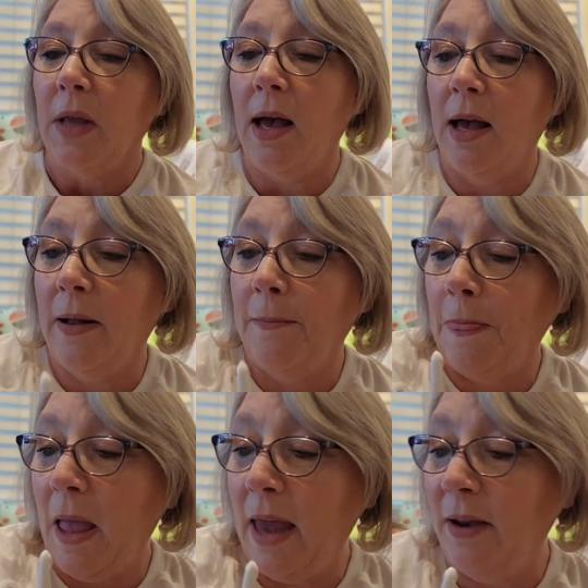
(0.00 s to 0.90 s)

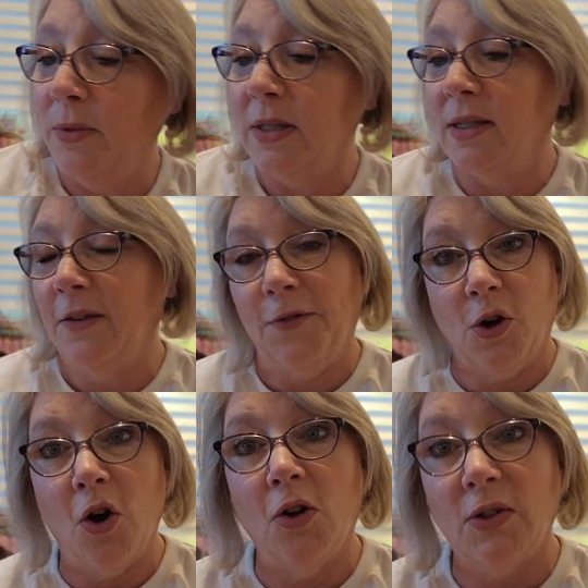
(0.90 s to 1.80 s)
And it was
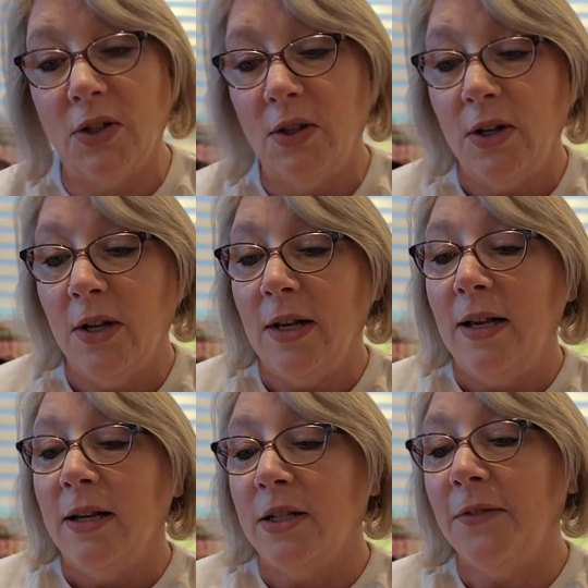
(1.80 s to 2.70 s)
difficult
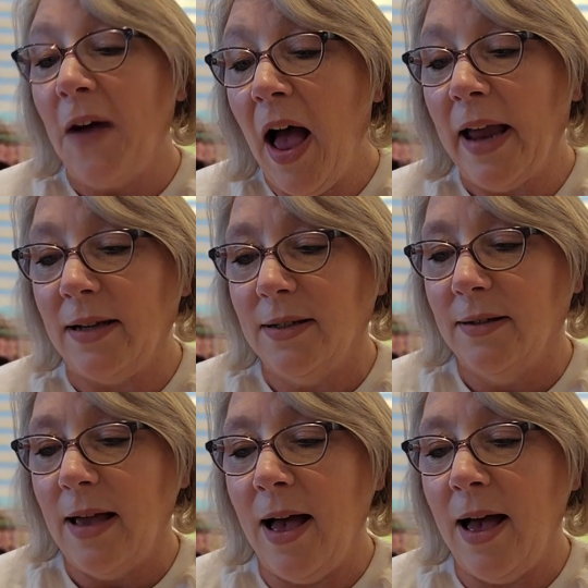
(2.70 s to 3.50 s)
to find.